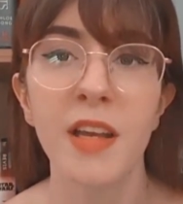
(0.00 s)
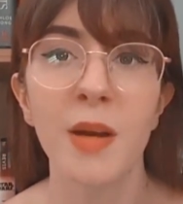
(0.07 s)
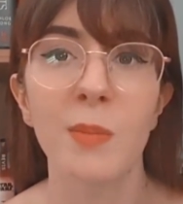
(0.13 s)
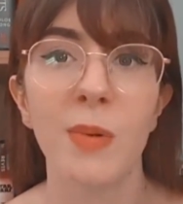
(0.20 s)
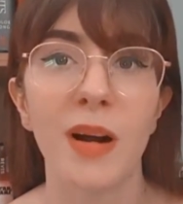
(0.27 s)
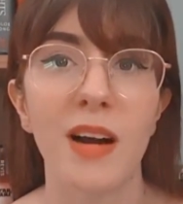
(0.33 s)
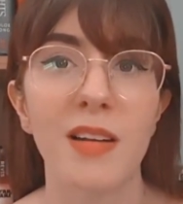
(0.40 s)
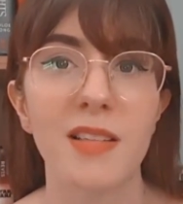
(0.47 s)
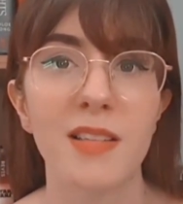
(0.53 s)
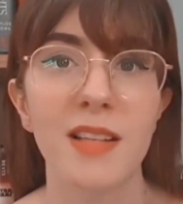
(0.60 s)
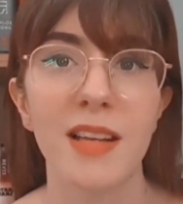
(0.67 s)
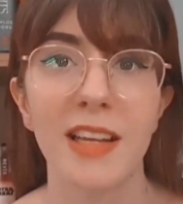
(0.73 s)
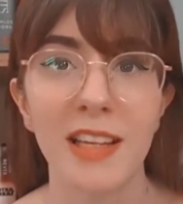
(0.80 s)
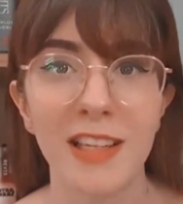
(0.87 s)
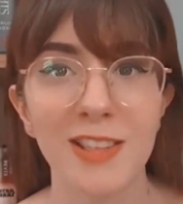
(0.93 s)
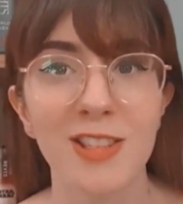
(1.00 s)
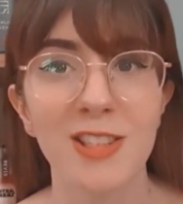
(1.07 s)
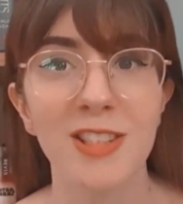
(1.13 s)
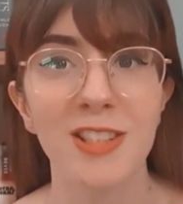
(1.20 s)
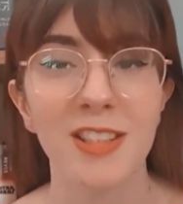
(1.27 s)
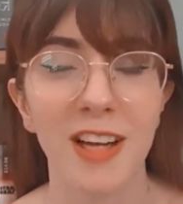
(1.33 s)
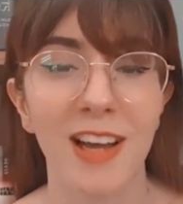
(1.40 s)
but
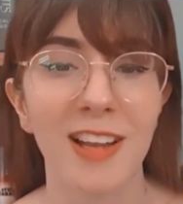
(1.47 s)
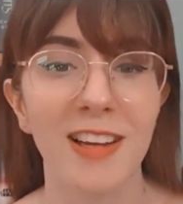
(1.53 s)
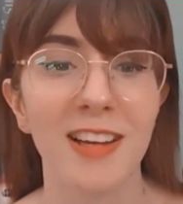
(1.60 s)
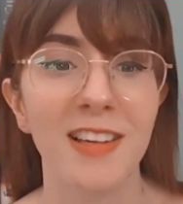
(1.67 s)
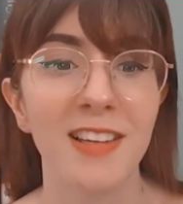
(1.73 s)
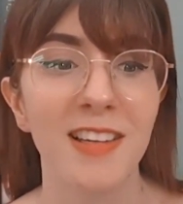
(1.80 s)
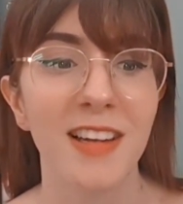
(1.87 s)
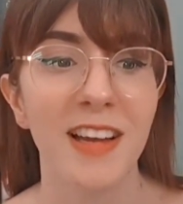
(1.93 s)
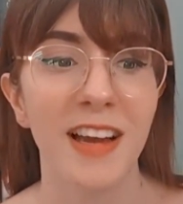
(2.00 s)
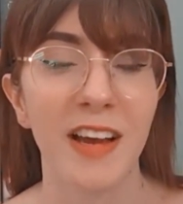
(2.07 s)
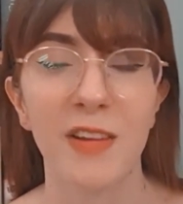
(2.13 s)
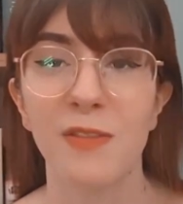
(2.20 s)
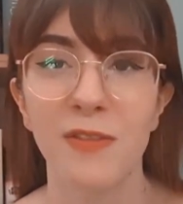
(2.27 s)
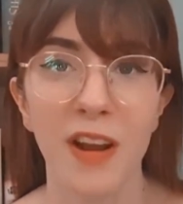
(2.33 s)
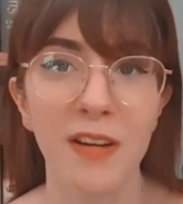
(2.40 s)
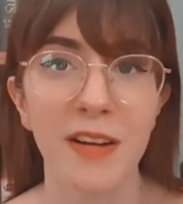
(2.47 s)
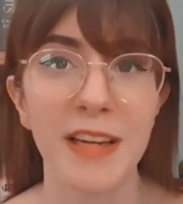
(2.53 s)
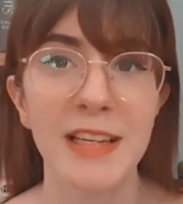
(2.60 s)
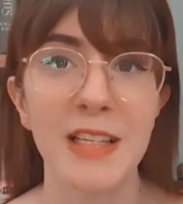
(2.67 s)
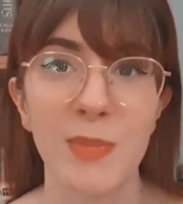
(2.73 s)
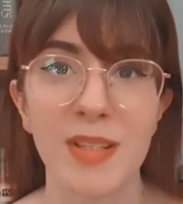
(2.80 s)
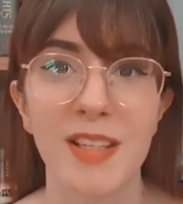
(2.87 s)
each colour had a very
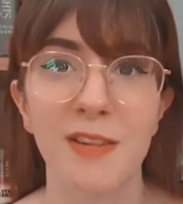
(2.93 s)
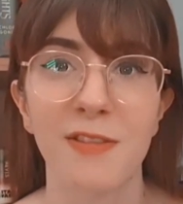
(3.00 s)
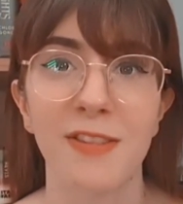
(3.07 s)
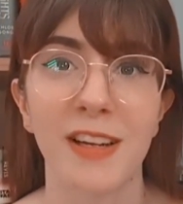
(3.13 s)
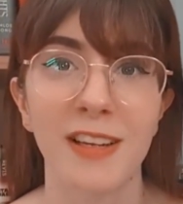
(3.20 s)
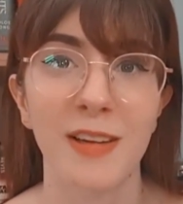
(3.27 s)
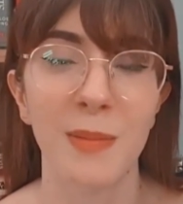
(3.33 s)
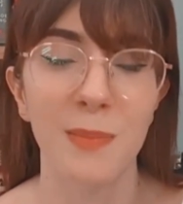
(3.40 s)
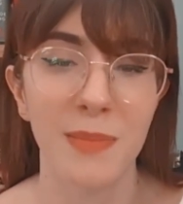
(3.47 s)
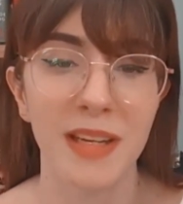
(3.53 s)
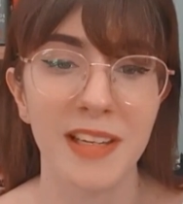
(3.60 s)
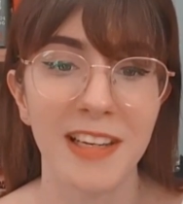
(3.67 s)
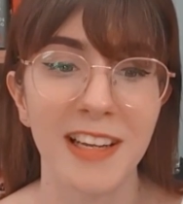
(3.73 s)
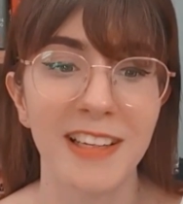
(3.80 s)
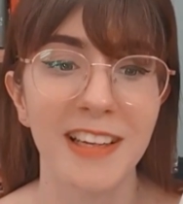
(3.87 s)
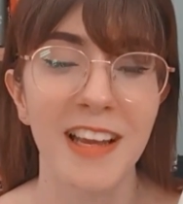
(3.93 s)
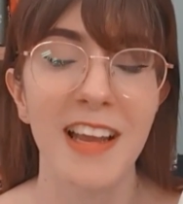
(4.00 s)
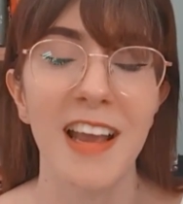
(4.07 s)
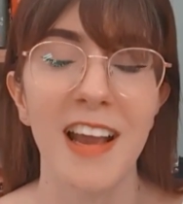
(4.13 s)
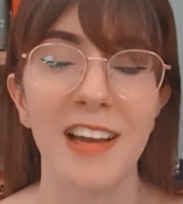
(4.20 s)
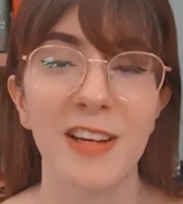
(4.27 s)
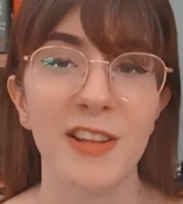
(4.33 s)
specific meaning,
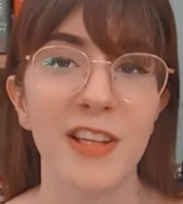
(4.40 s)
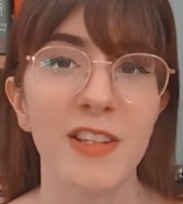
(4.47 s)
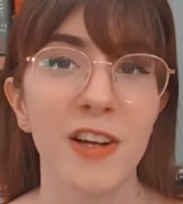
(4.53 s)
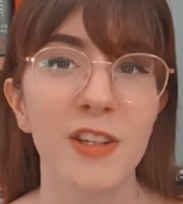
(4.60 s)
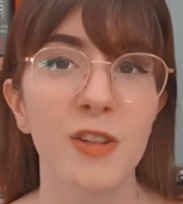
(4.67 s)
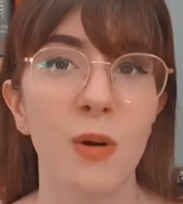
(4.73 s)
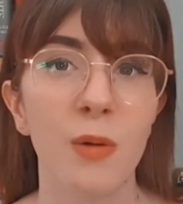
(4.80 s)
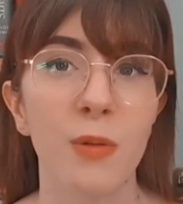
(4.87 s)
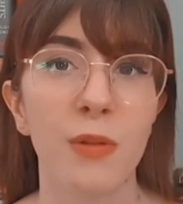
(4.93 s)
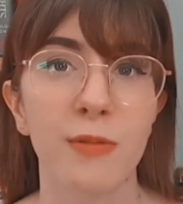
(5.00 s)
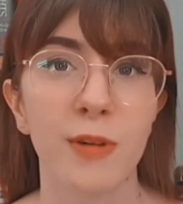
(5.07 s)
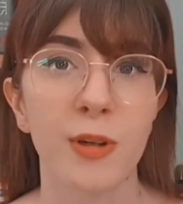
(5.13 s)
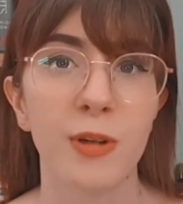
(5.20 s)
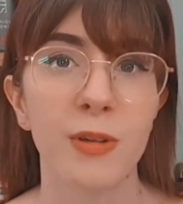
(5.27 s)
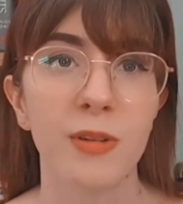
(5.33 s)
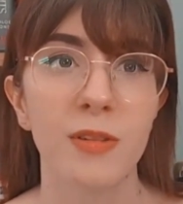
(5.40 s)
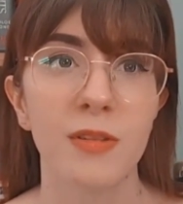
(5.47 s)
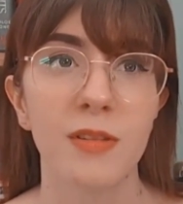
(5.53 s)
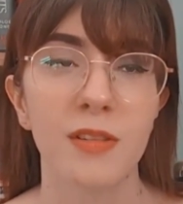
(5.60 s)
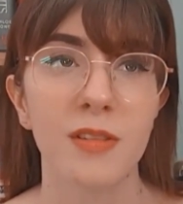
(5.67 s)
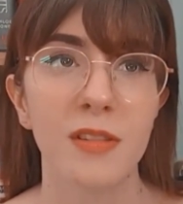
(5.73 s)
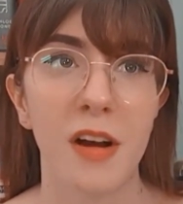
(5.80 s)
and I think I got through
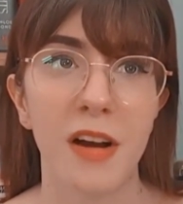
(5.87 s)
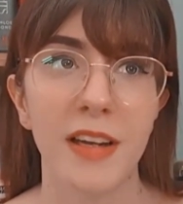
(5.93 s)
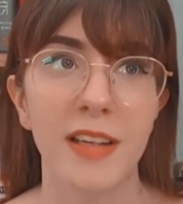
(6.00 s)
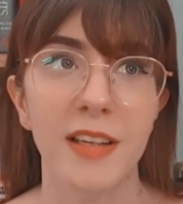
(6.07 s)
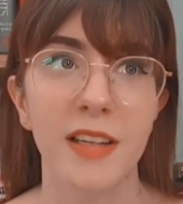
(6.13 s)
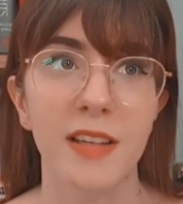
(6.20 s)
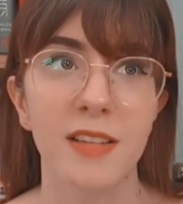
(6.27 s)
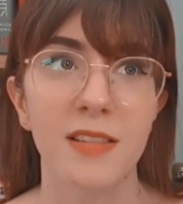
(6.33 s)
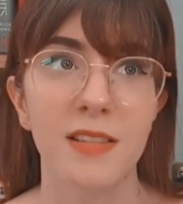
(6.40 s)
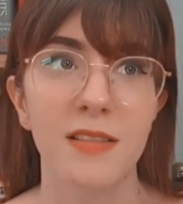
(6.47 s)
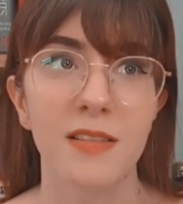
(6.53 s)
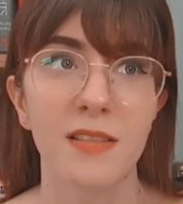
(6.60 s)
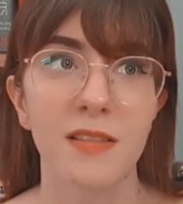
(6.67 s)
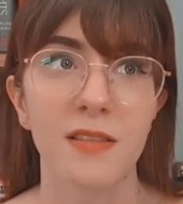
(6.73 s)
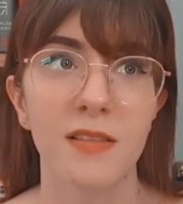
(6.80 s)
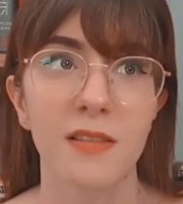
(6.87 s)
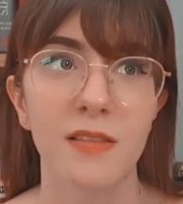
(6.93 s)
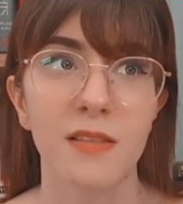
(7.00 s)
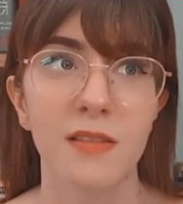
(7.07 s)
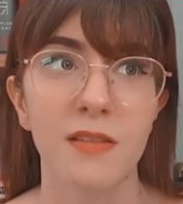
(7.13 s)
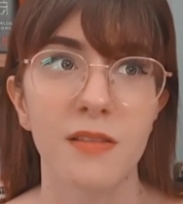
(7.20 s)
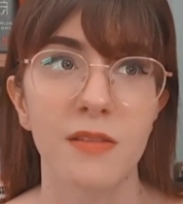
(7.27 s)
like
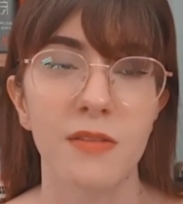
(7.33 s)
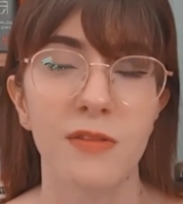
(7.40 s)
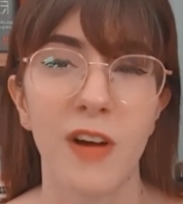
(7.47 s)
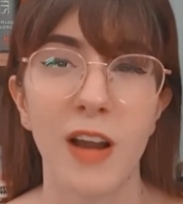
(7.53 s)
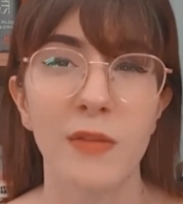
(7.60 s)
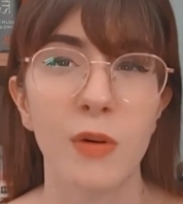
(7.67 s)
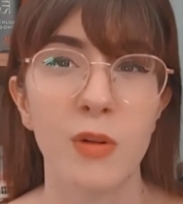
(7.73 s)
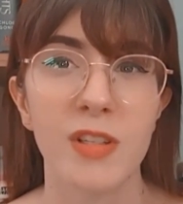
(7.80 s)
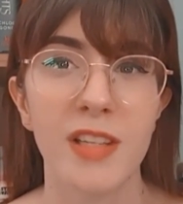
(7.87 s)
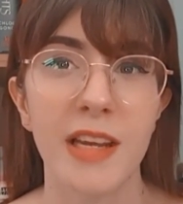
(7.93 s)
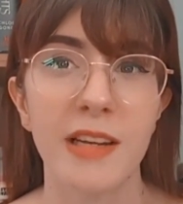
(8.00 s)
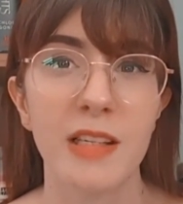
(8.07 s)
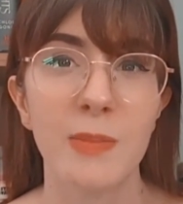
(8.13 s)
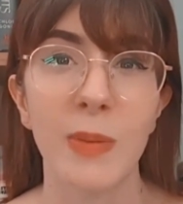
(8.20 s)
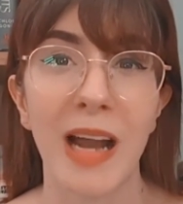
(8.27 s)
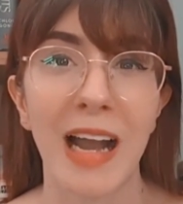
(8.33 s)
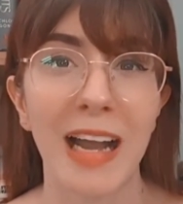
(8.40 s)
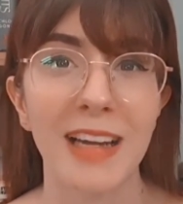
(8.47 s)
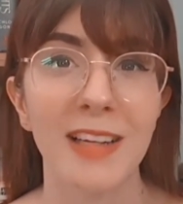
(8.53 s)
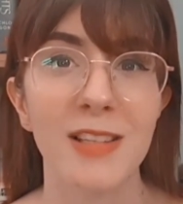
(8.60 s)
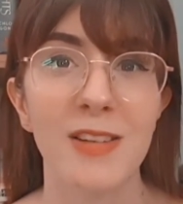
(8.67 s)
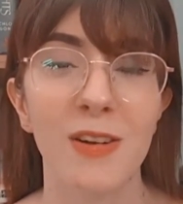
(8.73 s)
5 or 6
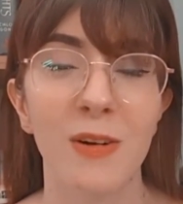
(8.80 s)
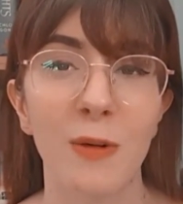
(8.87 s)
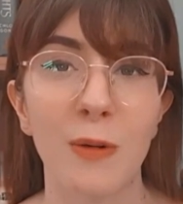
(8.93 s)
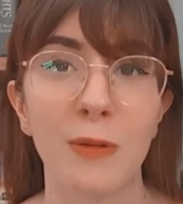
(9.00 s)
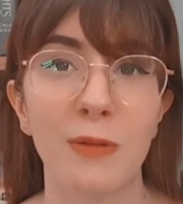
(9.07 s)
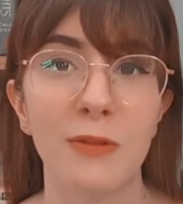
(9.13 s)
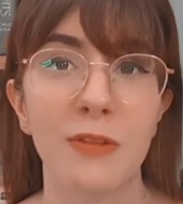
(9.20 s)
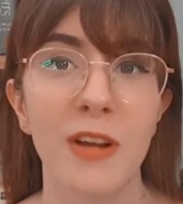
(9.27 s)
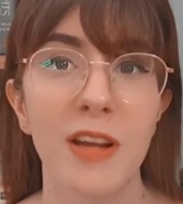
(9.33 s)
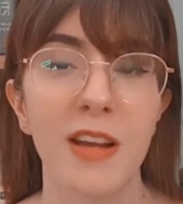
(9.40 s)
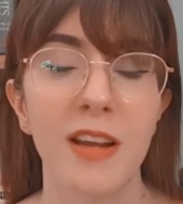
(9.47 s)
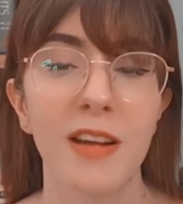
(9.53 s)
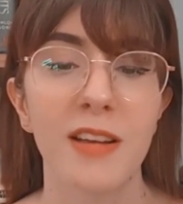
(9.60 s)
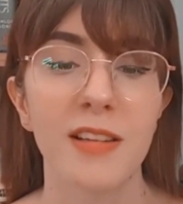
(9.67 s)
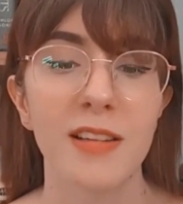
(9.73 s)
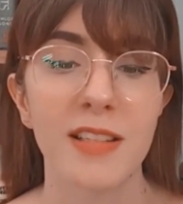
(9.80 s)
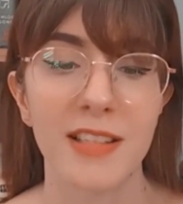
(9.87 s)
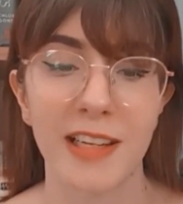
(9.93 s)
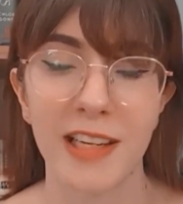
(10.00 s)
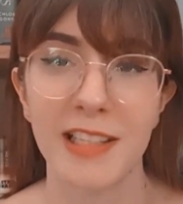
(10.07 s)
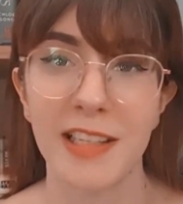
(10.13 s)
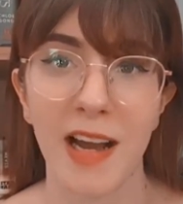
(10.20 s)
packs of
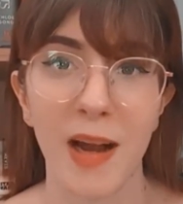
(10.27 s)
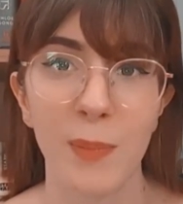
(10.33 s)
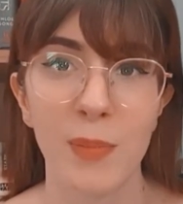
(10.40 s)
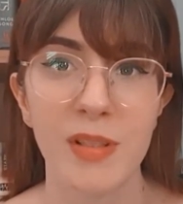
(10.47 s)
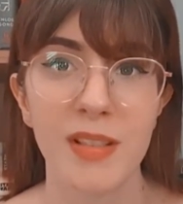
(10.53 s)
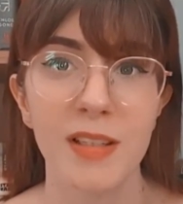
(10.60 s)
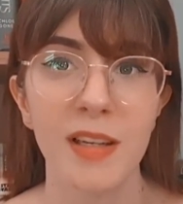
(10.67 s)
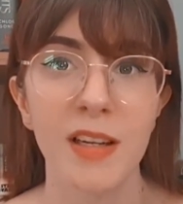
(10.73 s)
sticky tabs